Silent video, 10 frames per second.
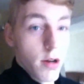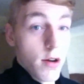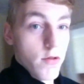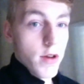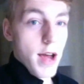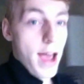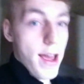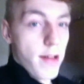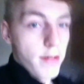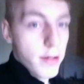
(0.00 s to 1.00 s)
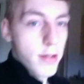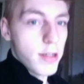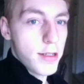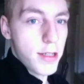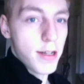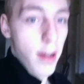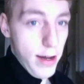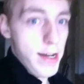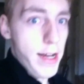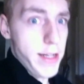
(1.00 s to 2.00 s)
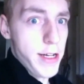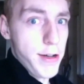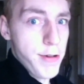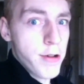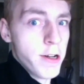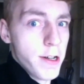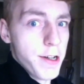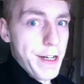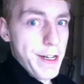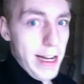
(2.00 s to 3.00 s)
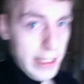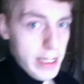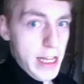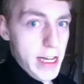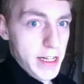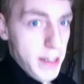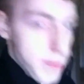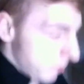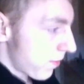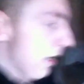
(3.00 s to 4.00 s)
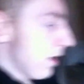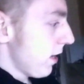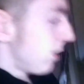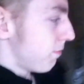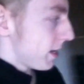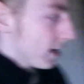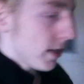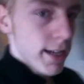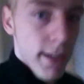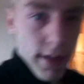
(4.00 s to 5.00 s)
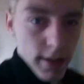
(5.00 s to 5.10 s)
good at it, because I need to. That's the thing. It needs to be done.